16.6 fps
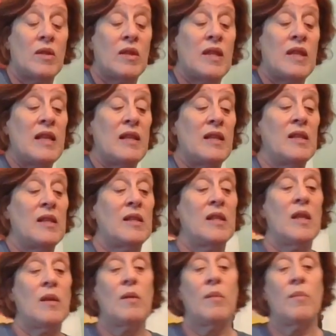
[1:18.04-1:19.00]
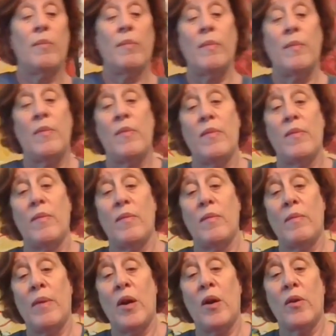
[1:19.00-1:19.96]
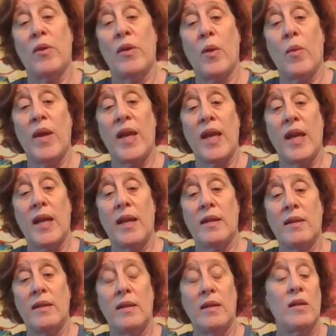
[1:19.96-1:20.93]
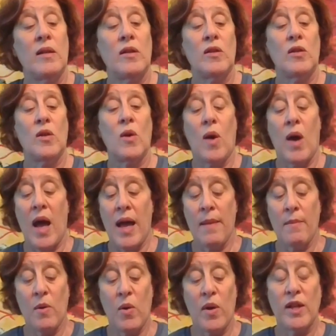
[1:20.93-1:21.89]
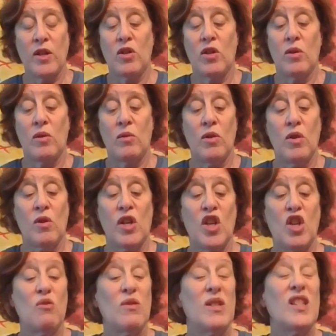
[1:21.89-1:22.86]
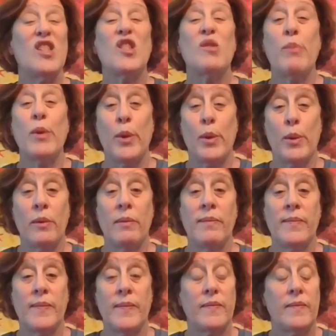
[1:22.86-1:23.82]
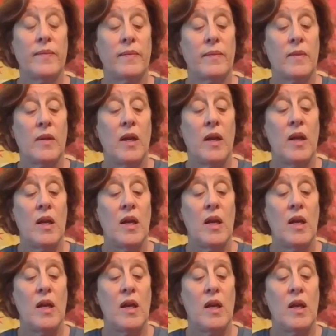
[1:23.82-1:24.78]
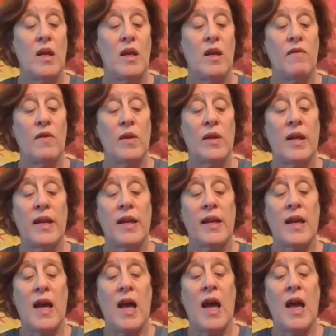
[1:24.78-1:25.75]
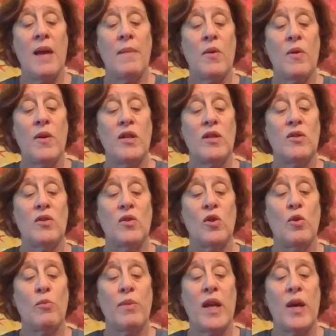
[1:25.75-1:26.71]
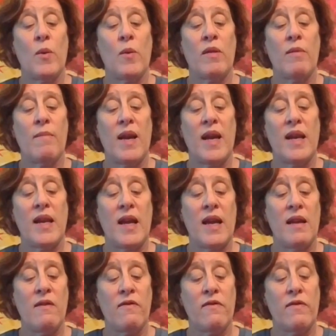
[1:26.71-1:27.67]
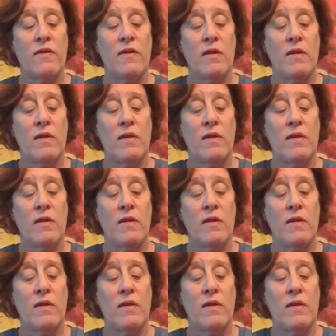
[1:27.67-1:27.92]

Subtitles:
This is the part that we eat. So I'm going to, you can use a spoon if you'd like. I'm going to scoop it out with my knife.